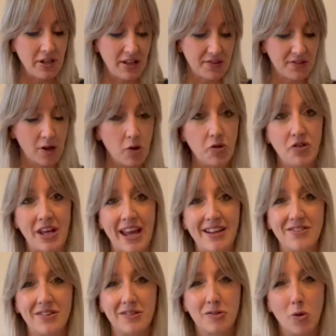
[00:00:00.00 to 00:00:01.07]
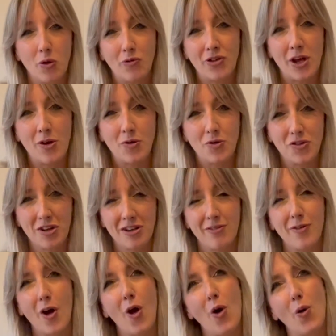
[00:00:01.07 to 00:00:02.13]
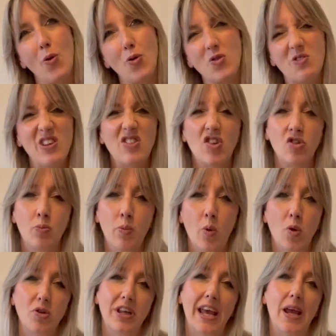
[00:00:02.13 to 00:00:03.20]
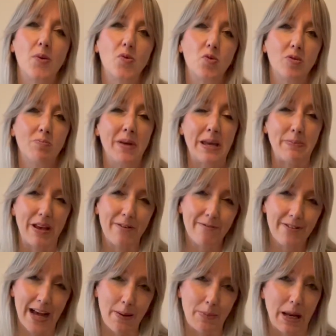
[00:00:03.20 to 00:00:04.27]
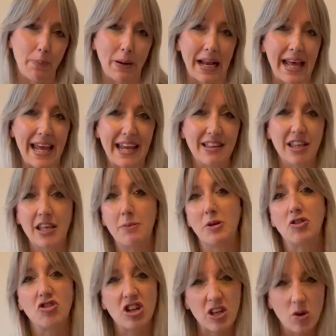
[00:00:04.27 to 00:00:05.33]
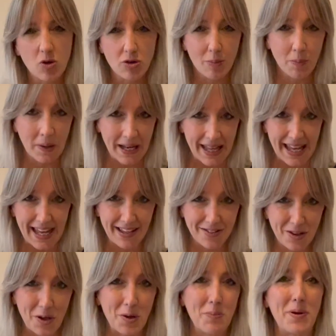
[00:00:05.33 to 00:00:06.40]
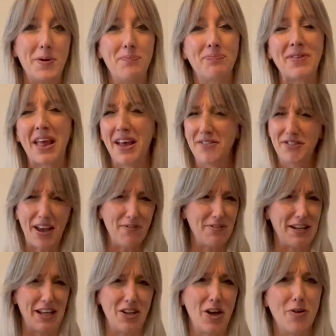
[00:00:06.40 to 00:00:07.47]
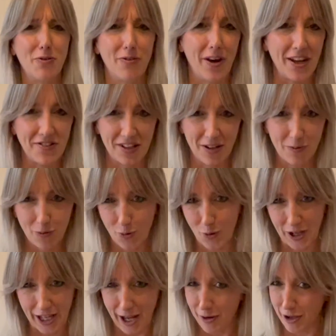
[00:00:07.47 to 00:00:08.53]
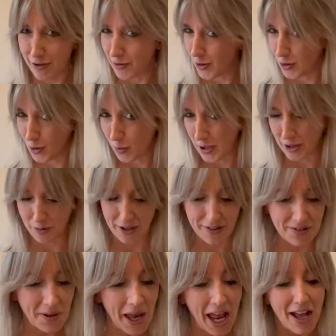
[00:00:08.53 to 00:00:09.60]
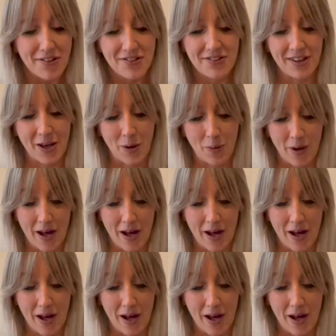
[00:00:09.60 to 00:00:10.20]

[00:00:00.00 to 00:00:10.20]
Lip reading: associates sort of those kind of old vintage board games with maybe a family playing them and children playing them, and definitely no fighting and falling out over who the winner is. So